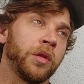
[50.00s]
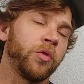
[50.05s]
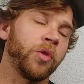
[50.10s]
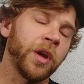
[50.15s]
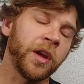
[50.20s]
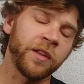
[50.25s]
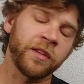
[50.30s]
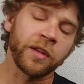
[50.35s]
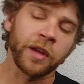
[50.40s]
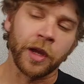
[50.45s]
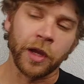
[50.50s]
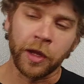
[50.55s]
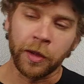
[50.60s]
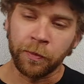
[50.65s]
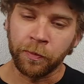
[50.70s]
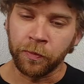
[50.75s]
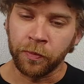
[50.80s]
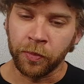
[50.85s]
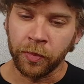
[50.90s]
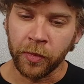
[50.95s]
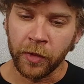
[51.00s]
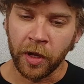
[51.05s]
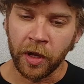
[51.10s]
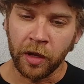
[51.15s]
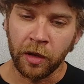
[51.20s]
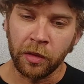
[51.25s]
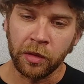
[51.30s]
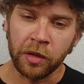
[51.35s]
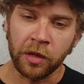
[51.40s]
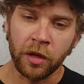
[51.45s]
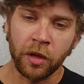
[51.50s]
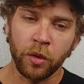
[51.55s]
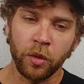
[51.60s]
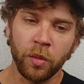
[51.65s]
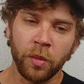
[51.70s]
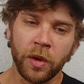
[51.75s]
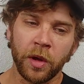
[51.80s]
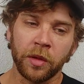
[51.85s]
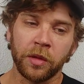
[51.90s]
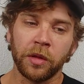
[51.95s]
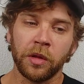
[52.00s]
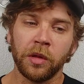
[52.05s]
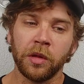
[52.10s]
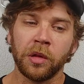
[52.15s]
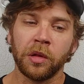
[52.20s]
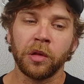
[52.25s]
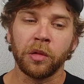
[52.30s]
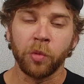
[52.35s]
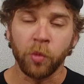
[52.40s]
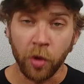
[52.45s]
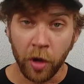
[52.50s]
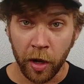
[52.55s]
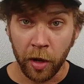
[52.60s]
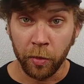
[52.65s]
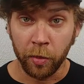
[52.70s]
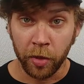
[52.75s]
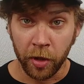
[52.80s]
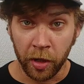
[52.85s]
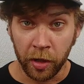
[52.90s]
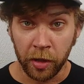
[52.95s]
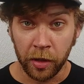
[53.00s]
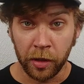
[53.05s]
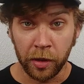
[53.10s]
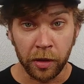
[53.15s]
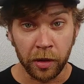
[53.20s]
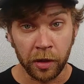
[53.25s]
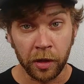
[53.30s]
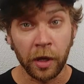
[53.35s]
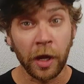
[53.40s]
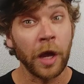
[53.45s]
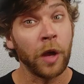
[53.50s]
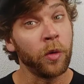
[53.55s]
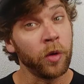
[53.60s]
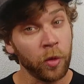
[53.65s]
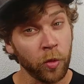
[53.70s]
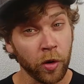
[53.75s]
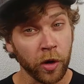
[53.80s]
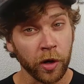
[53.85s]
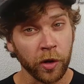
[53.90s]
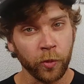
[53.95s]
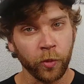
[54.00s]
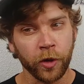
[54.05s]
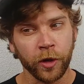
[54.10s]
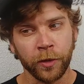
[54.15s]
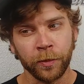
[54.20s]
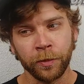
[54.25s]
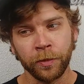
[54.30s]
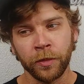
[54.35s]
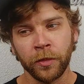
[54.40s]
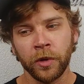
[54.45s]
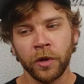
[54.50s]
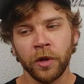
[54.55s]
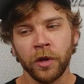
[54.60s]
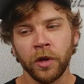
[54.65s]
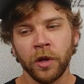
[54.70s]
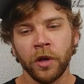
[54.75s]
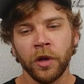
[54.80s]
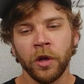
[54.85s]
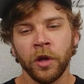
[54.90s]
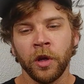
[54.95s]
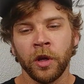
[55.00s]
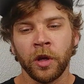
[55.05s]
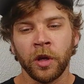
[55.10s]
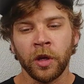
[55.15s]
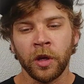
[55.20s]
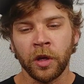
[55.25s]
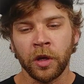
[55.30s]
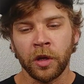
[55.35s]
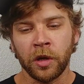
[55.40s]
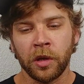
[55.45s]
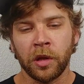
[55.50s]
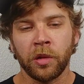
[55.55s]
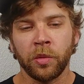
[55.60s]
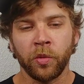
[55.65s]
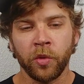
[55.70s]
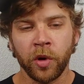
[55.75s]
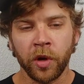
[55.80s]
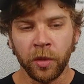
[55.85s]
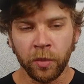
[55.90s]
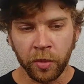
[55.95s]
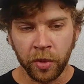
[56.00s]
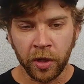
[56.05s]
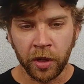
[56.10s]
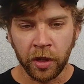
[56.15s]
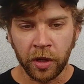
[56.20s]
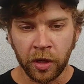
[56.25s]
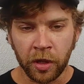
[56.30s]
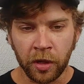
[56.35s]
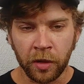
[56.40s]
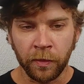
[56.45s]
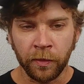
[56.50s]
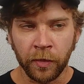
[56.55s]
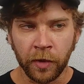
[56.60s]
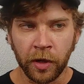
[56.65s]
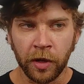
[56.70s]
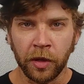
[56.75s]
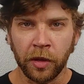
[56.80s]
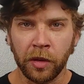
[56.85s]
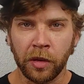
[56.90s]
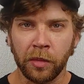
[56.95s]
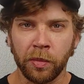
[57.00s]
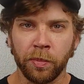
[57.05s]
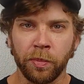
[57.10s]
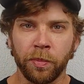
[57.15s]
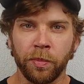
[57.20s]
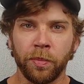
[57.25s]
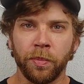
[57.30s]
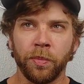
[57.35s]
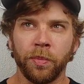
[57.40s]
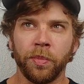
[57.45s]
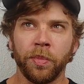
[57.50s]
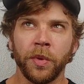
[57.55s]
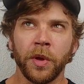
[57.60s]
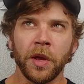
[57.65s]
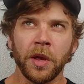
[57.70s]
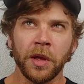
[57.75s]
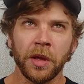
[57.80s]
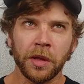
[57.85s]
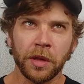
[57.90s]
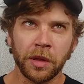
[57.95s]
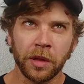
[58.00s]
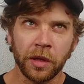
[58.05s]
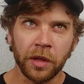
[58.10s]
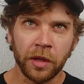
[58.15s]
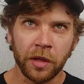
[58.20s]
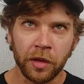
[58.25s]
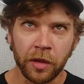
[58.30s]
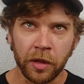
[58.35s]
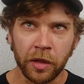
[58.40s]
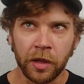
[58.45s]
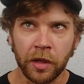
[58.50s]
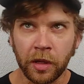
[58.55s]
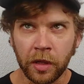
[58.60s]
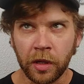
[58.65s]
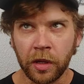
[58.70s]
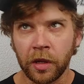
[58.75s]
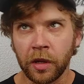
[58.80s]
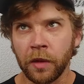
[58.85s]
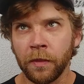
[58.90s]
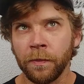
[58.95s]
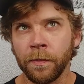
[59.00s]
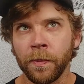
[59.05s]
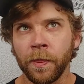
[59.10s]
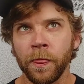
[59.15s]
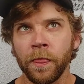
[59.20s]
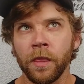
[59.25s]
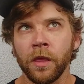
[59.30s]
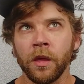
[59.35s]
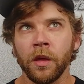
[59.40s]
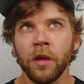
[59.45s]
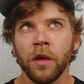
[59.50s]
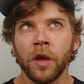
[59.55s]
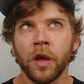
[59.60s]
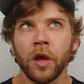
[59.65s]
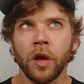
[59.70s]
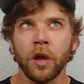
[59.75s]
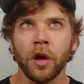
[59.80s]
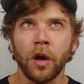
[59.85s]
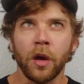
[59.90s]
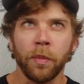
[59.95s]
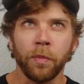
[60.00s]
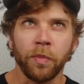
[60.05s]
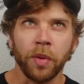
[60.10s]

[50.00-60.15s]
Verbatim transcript: great time and he was telling me about these swamp buggies and how he wanted one. And a swamp buggy is basically a